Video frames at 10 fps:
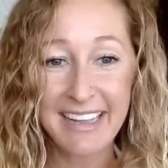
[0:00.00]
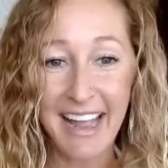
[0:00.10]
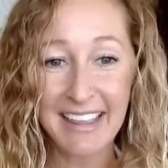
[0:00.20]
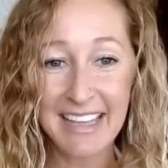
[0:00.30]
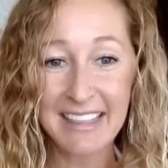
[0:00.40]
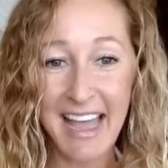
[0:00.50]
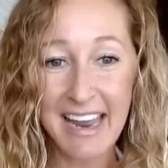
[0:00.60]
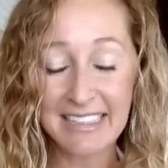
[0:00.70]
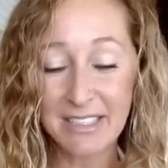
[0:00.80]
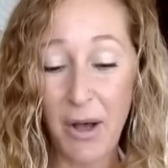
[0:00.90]
I think
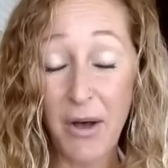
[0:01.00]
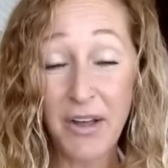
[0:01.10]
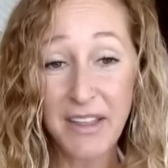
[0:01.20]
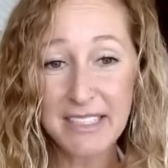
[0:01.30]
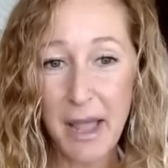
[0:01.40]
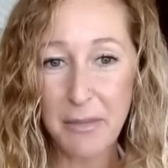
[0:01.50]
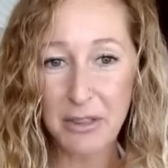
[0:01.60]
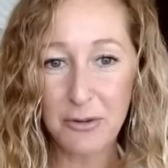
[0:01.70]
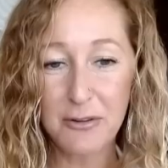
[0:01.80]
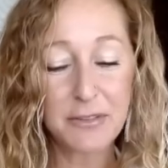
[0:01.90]
that is all that's
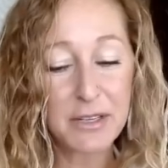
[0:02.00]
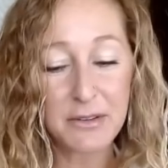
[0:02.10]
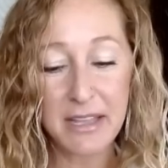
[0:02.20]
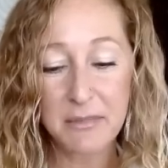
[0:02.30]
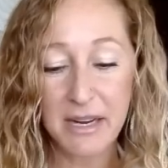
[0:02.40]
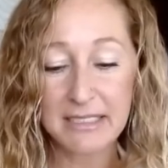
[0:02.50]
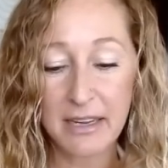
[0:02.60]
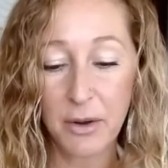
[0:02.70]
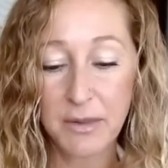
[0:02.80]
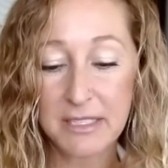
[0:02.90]
coming through for you, Libras.
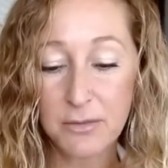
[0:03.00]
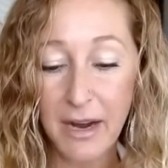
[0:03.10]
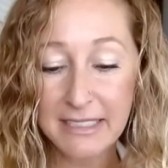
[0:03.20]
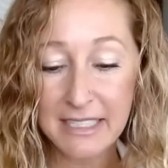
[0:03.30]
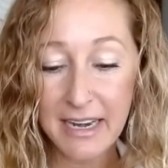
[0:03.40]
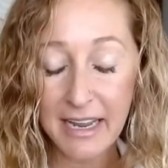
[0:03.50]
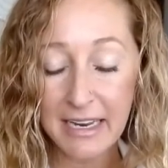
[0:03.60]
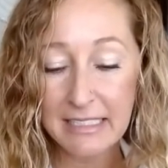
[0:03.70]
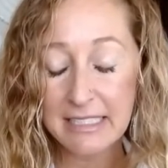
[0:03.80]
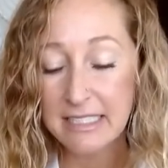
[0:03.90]
I hope this
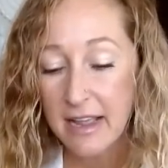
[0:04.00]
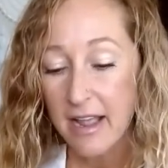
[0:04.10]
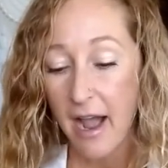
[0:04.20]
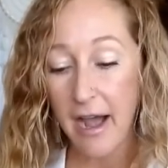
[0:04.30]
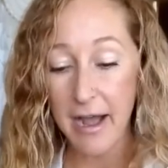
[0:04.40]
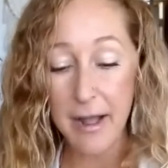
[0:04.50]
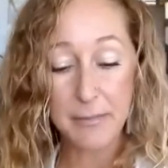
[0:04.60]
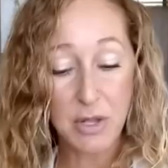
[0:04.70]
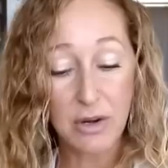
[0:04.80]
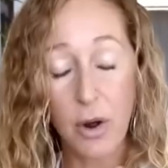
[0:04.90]
resonates.
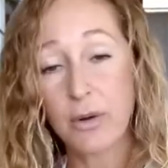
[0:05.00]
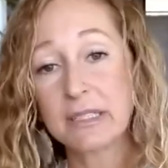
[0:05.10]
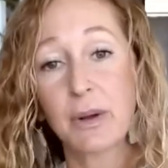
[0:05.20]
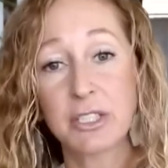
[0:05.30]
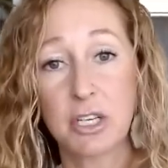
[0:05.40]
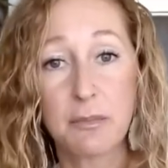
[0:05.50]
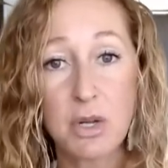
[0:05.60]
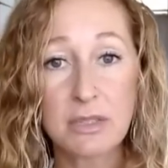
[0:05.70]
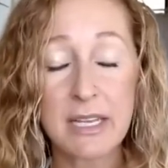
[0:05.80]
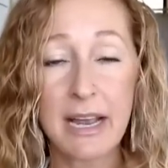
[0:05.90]
You can always watch your
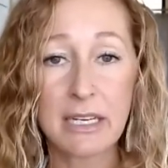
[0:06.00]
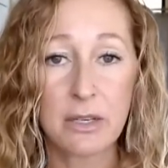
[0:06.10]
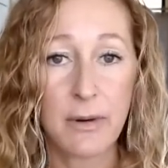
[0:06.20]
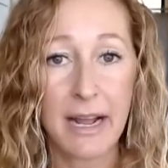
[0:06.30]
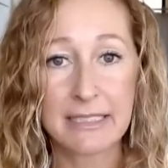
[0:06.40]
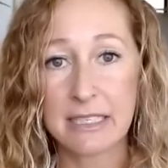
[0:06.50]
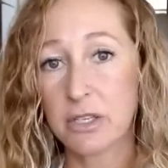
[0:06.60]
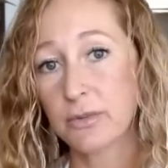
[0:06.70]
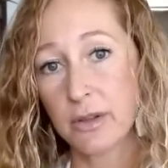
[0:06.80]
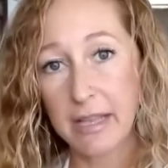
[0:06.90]
moon sign, your rising,
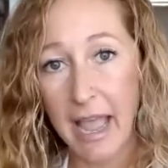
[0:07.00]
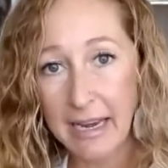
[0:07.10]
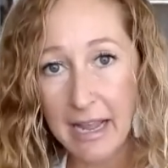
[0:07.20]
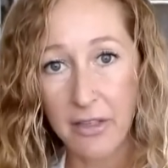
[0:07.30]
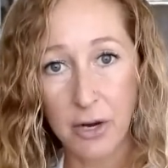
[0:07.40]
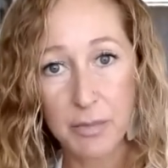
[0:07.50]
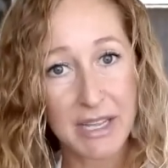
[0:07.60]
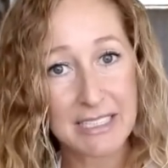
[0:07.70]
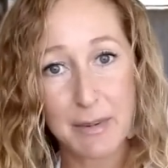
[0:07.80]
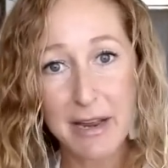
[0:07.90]
or really any other
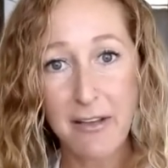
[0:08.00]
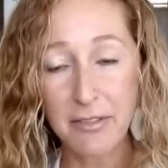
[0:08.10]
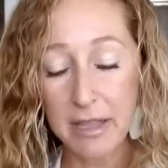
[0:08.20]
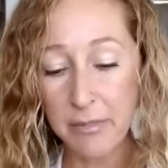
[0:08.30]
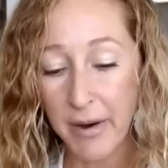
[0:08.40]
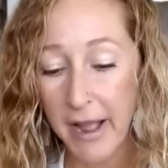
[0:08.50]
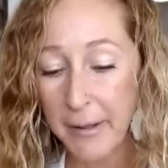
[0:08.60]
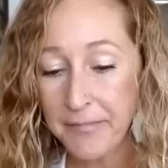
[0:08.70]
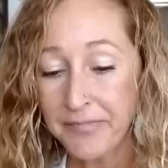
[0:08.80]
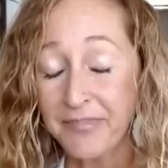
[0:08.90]
placement of Libra.